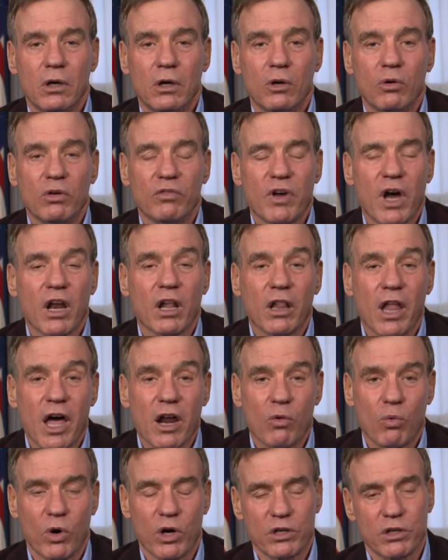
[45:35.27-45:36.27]
We've got a lot
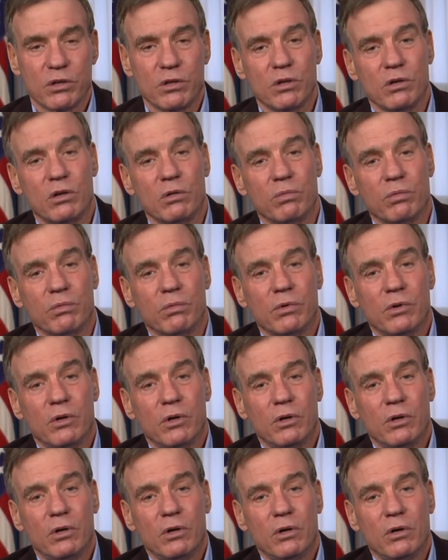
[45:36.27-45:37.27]
of work to do to
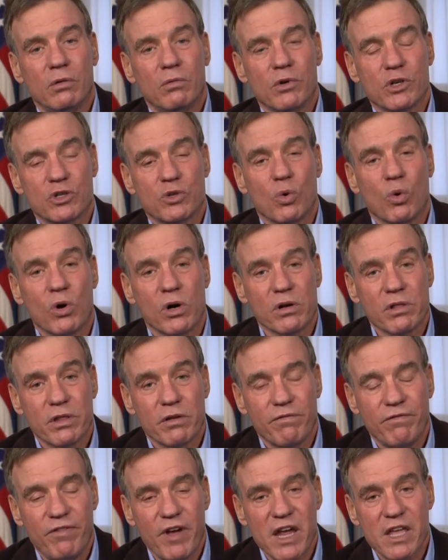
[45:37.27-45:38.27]
restore the
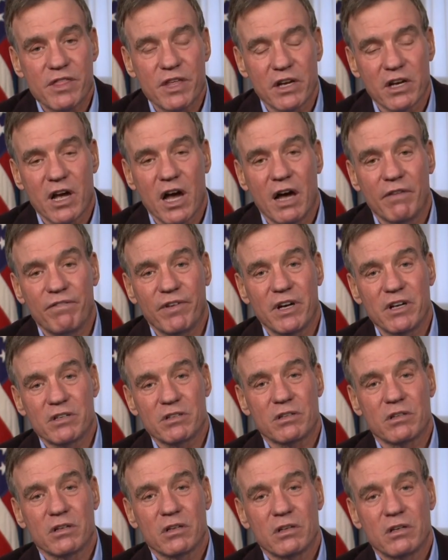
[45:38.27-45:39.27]
faith and
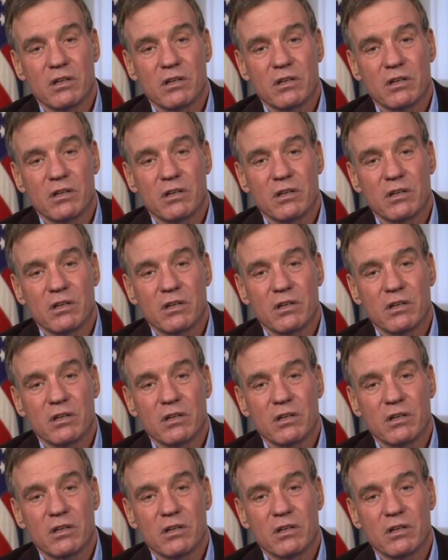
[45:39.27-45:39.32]
confidence